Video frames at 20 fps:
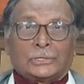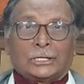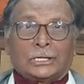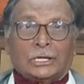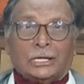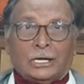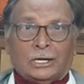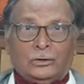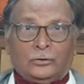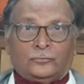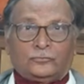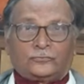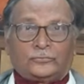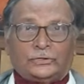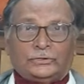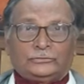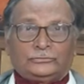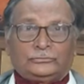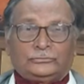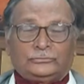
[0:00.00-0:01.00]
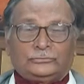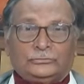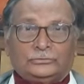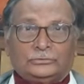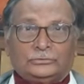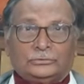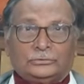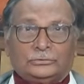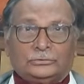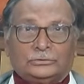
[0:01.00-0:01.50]
Hello friends,
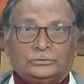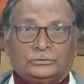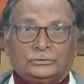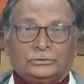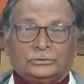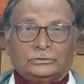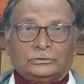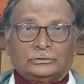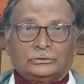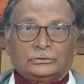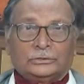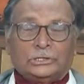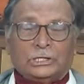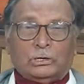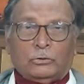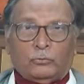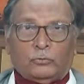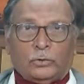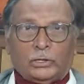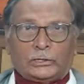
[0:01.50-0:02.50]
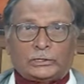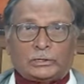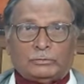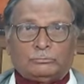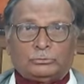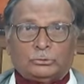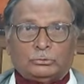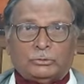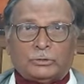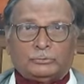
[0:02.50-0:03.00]
welcome
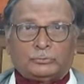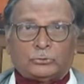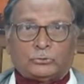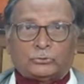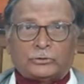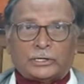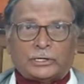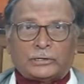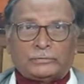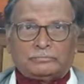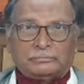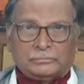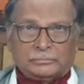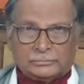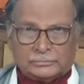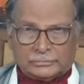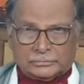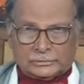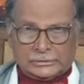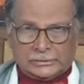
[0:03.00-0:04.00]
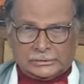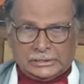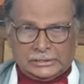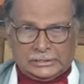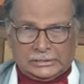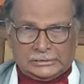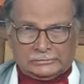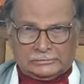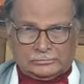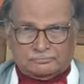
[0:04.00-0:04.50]
to my program,
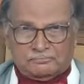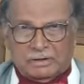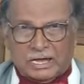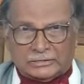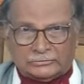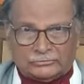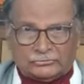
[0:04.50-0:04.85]
Colonel's Punch.